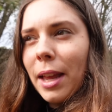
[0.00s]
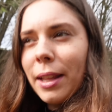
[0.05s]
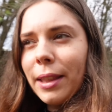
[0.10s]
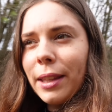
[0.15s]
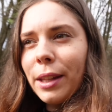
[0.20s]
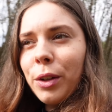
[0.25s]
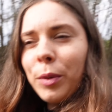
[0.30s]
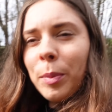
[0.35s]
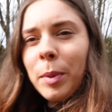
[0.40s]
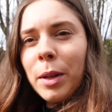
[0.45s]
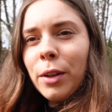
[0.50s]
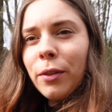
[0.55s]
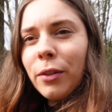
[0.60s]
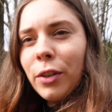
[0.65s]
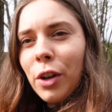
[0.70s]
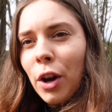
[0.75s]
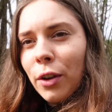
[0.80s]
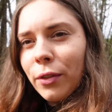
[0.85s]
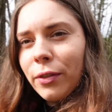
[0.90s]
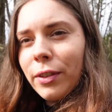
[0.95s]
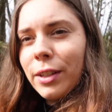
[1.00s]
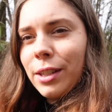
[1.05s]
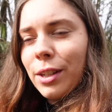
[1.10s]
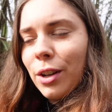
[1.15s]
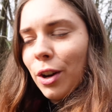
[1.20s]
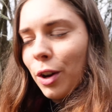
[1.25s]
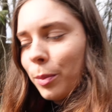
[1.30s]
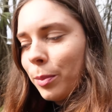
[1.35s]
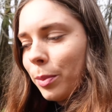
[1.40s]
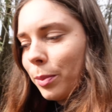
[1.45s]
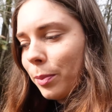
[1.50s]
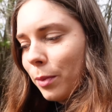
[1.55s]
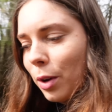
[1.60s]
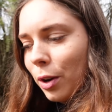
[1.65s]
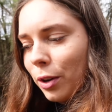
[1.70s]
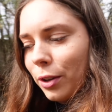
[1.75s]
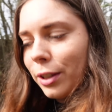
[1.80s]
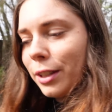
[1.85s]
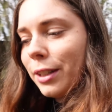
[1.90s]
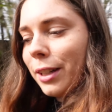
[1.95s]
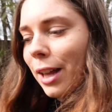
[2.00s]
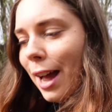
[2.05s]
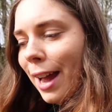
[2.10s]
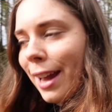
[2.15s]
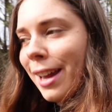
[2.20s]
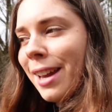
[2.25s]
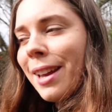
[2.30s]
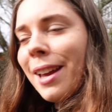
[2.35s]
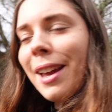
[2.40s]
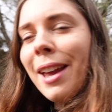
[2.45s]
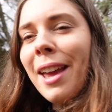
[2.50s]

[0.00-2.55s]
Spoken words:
little bit of a coffee snob, not gonna lie,